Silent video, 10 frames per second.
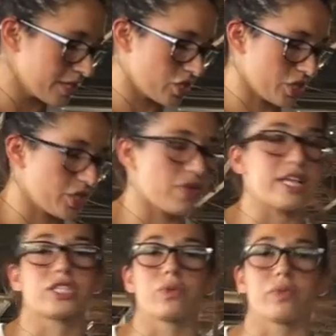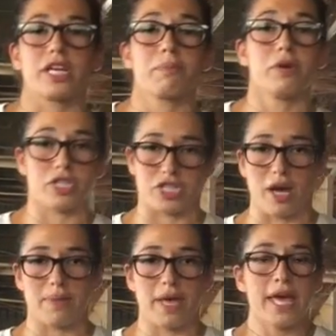position. So that's the ring
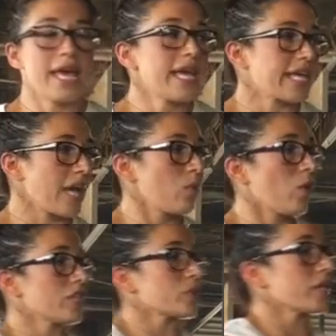push-up. Okay, once